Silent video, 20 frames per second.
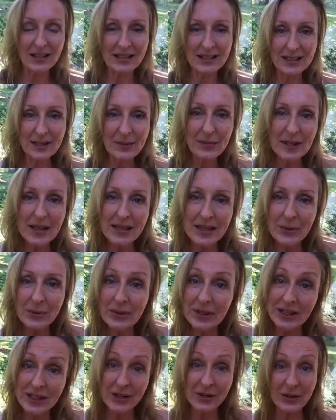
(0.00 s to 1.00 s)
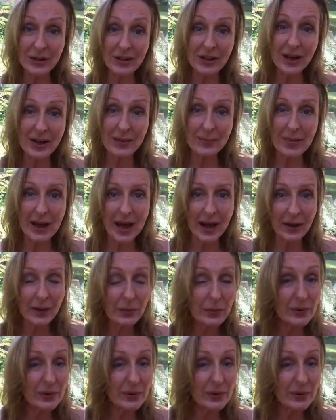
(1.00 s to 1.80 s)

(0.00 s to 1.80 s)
It's something that we hear a lot about.